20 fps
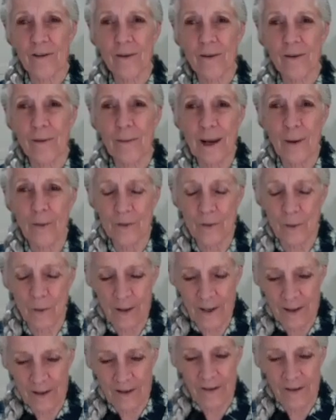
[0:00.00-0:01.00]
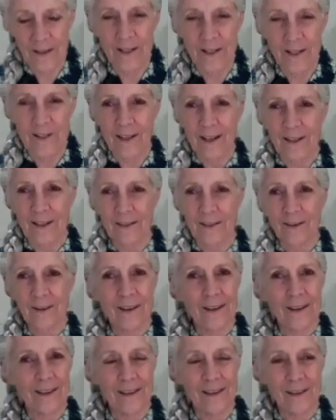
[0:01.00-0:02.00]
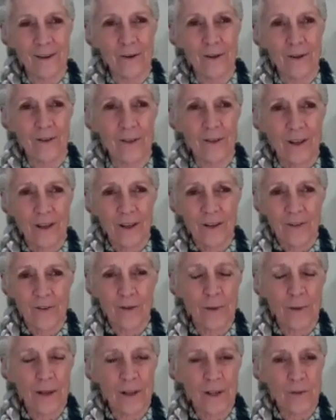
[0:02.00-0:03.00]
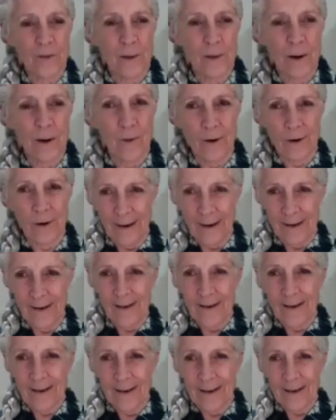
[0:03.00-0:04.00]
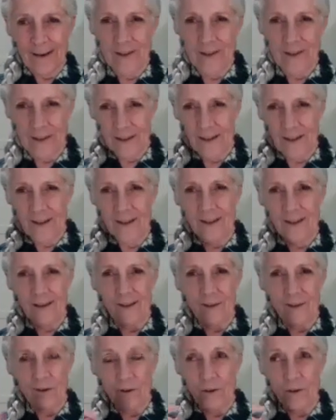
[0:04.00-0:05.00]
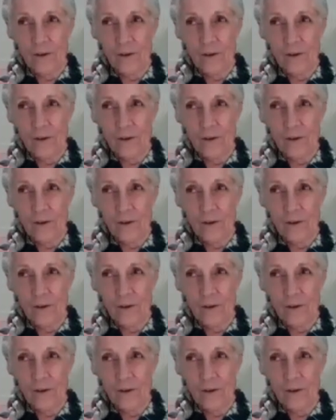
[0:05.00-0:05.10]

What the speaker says: I mean, that was one of the things that I thought Aikido is tremendous power, because it can